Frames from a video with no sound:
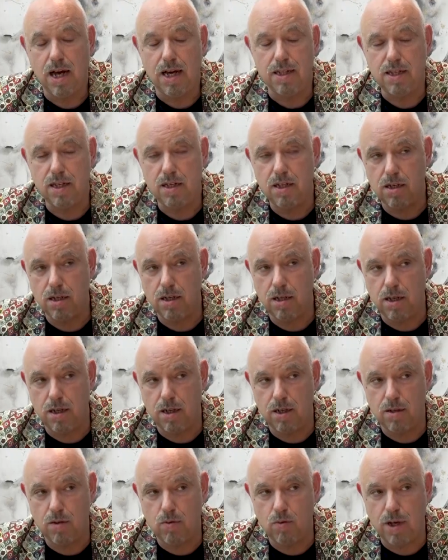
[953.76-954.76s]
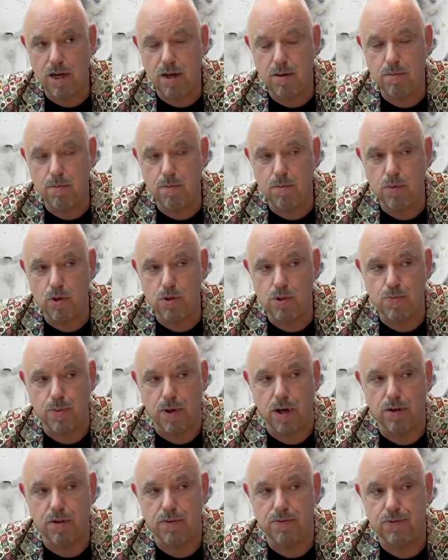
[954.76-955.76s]
I think what I'm most
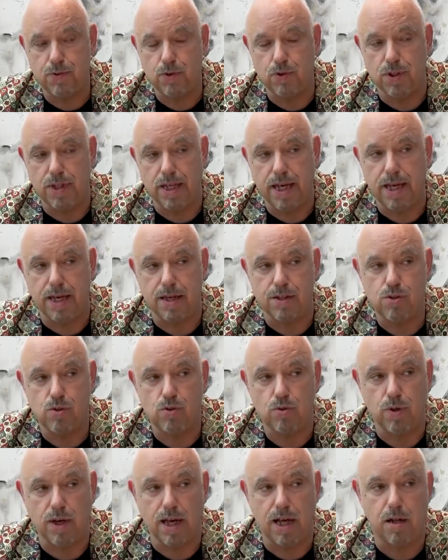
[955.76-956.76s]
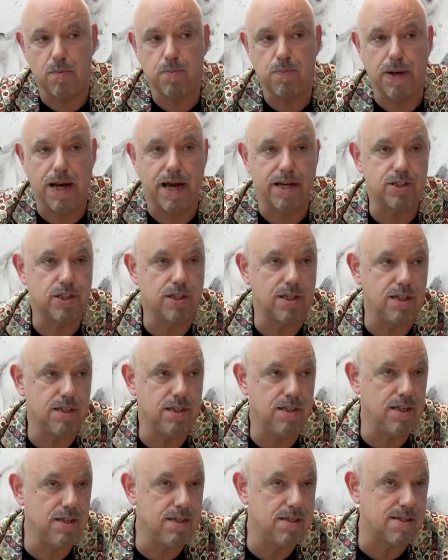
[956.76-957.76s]
proud of today is to help actually
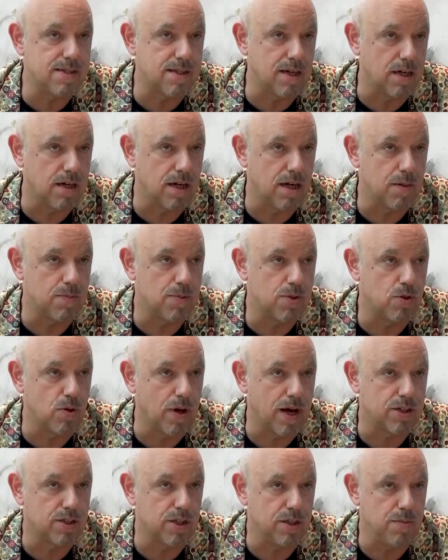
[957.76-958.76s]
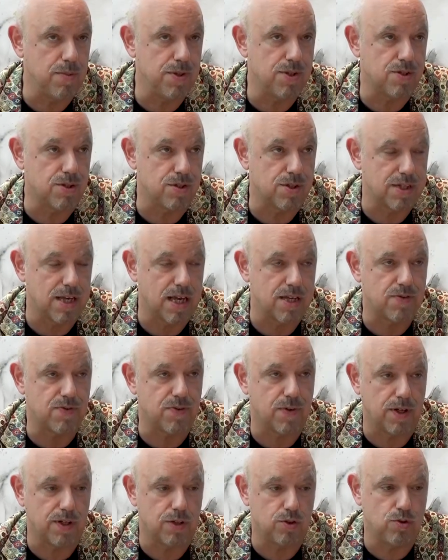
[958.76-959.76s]
these startups to actually be
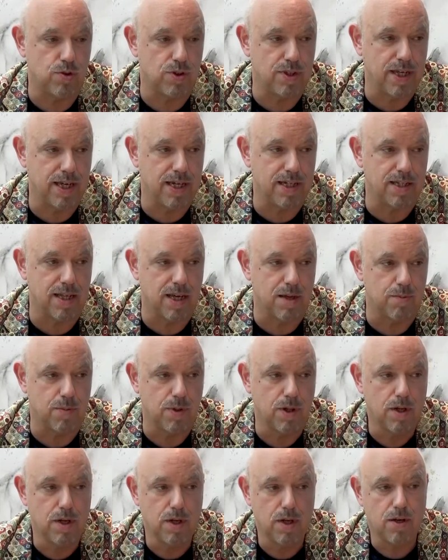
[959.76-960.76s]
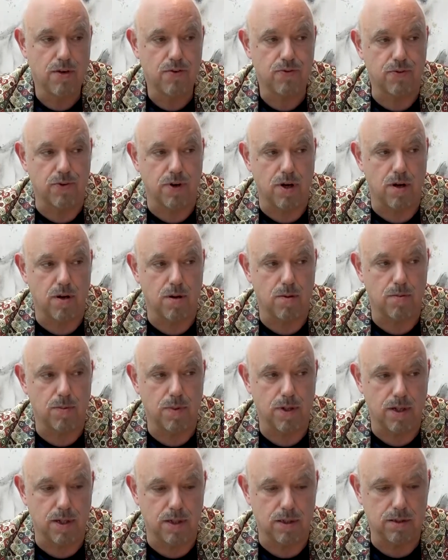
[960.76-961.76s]
successful and to take them
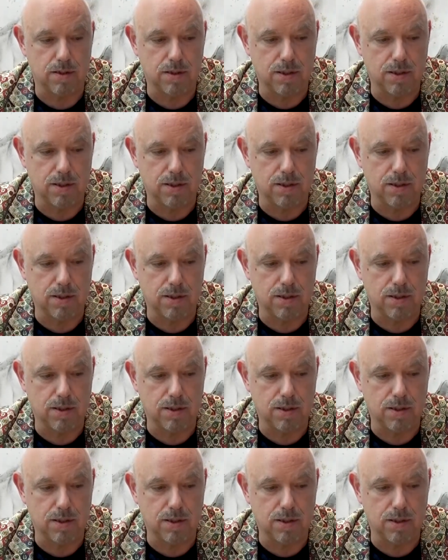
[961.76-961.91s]
from a